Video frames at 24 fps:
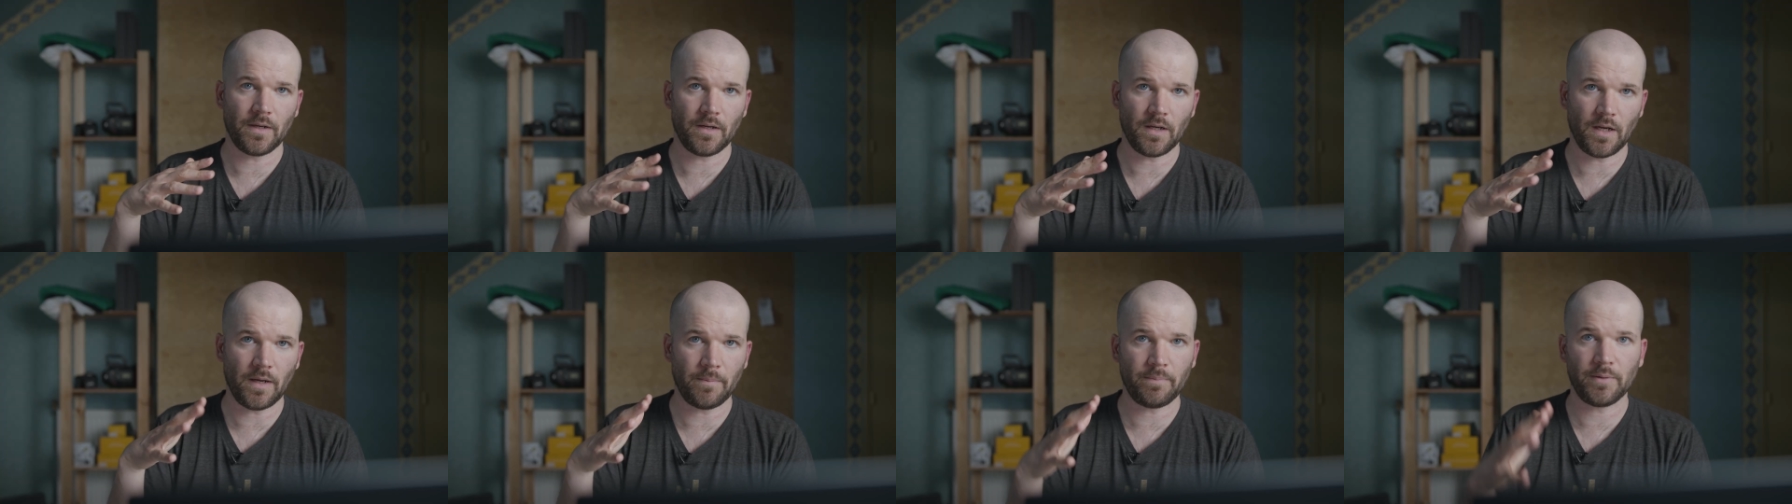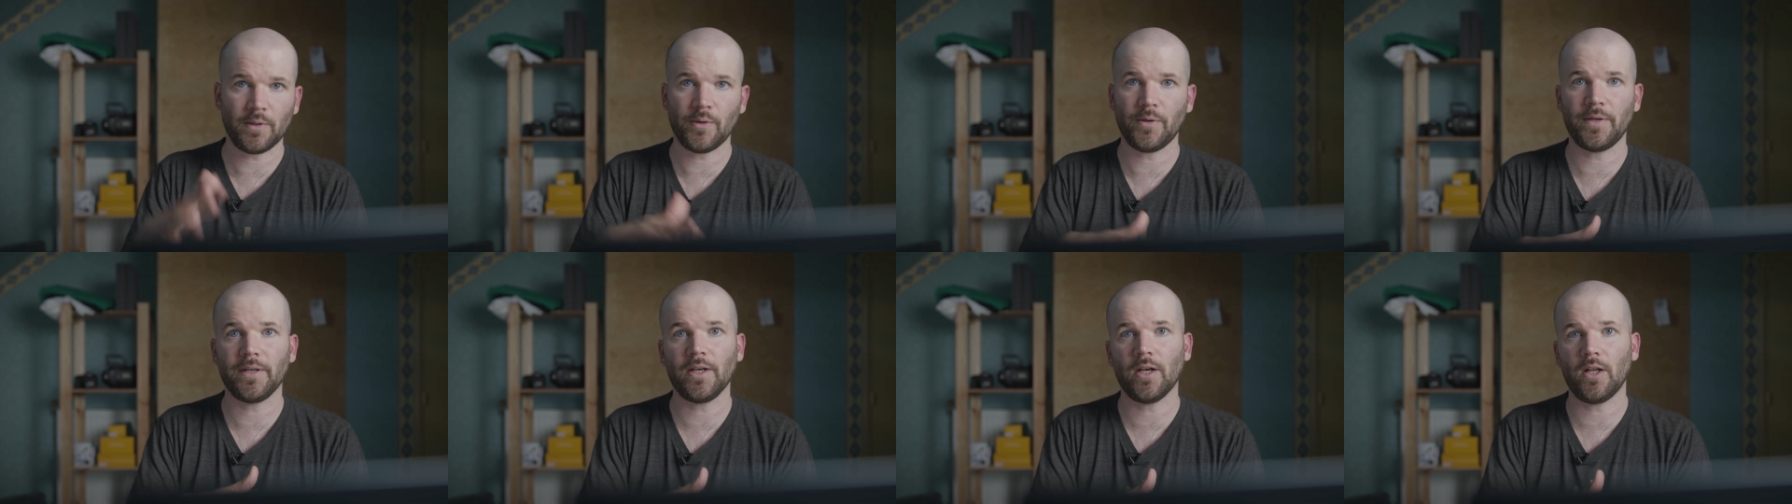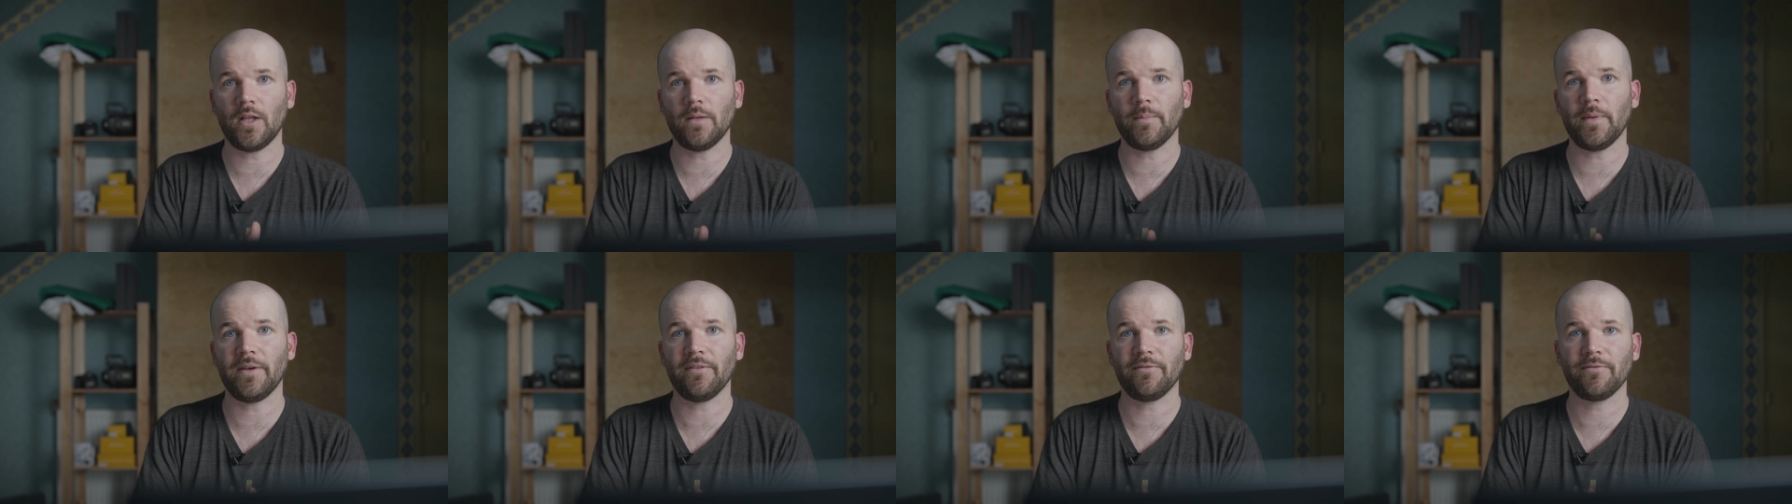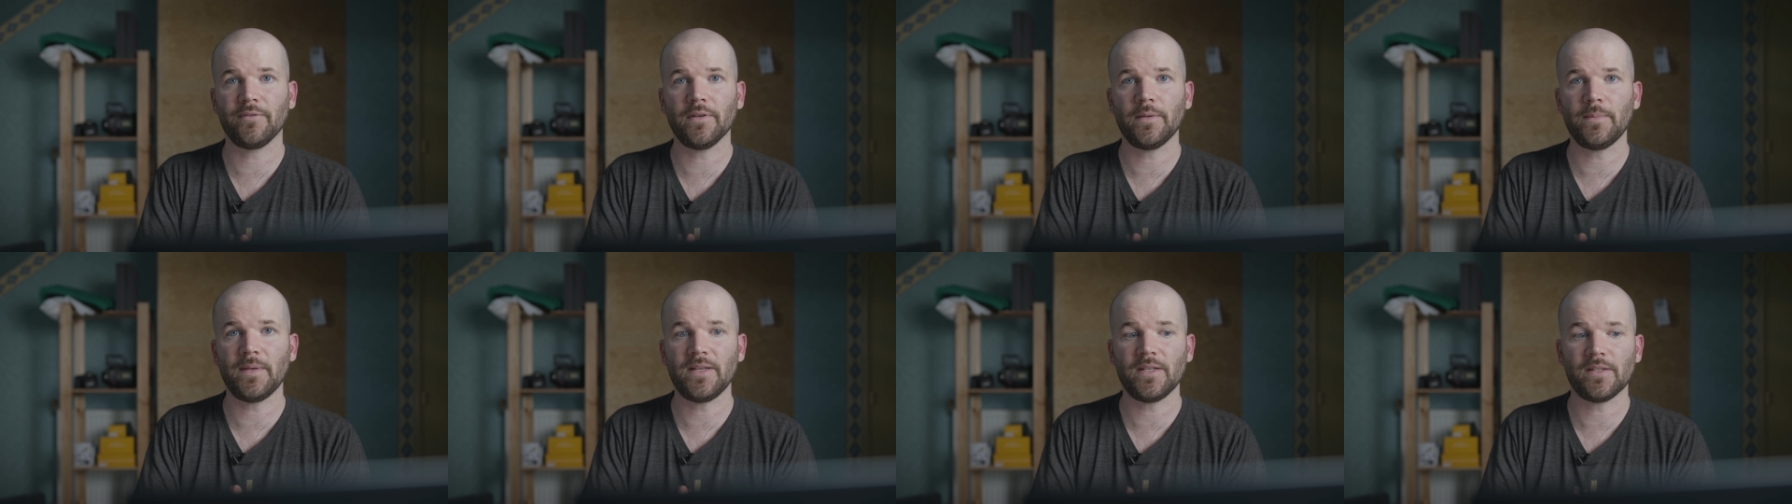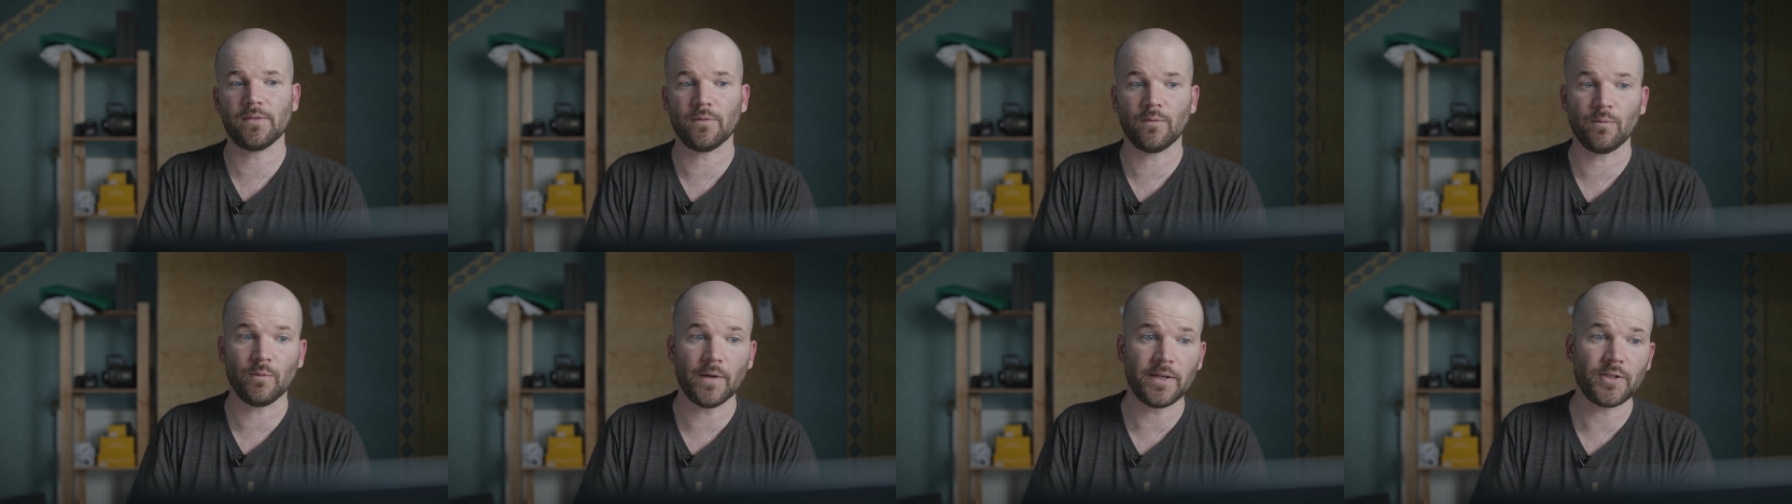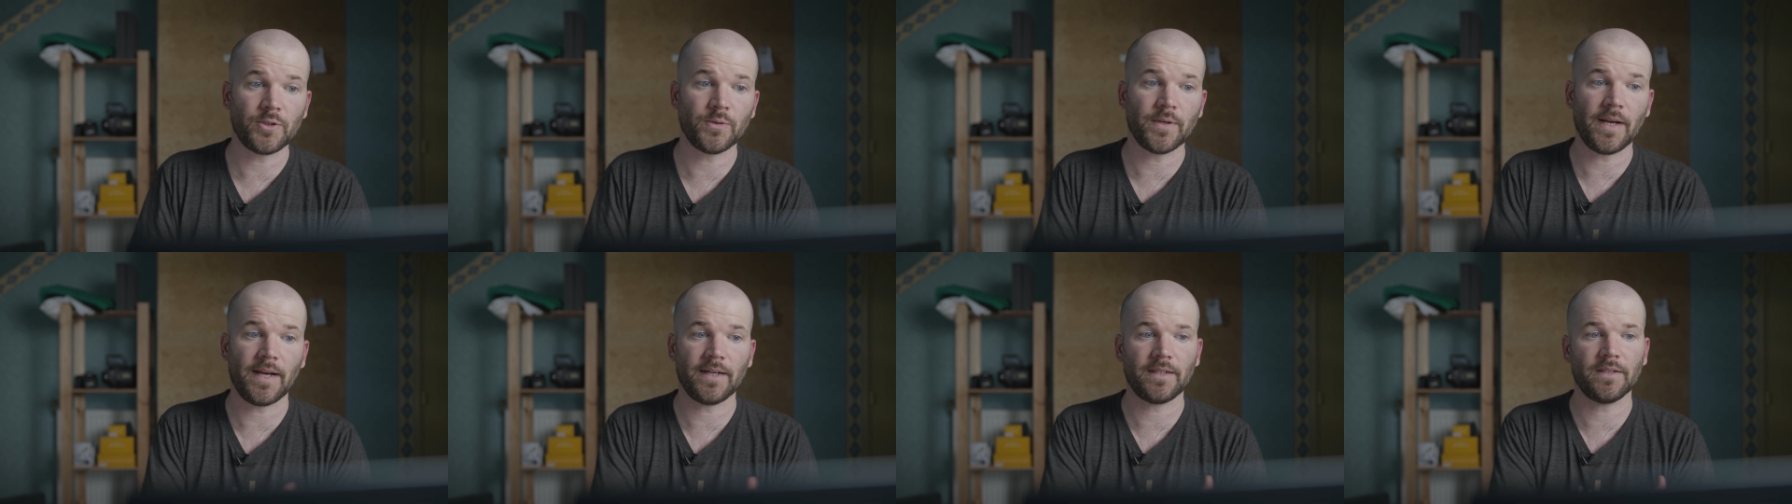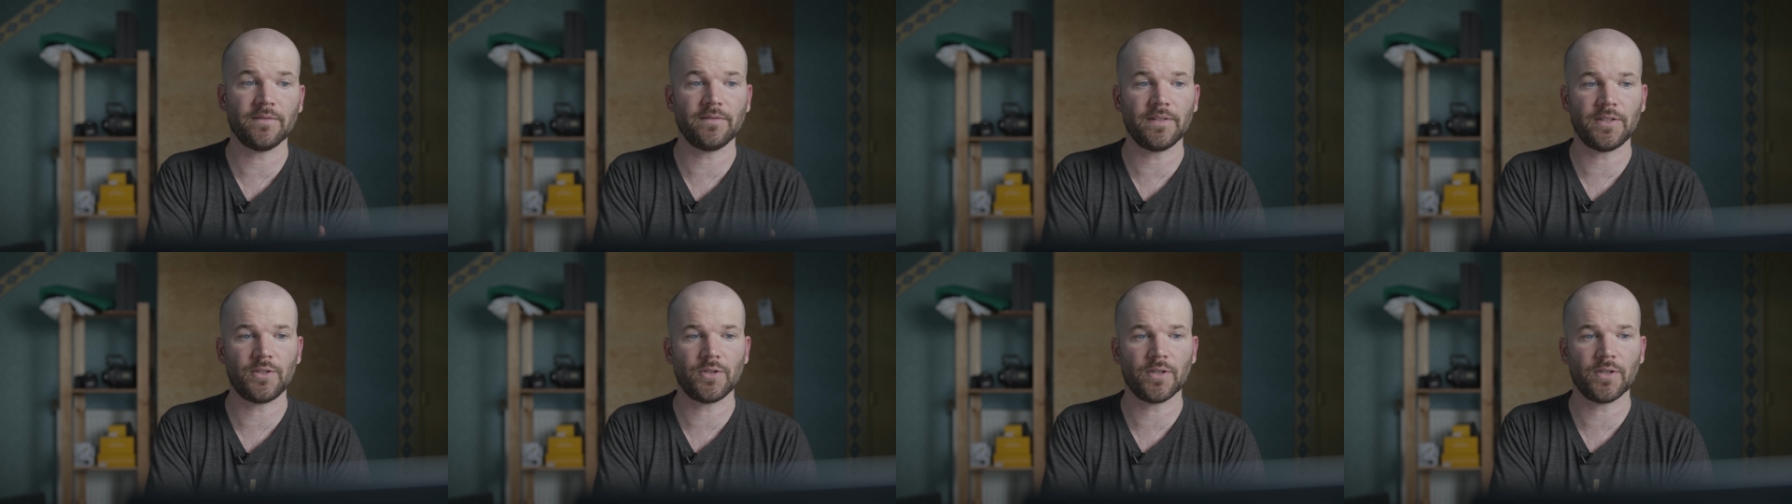uploading all my freebies and retroactively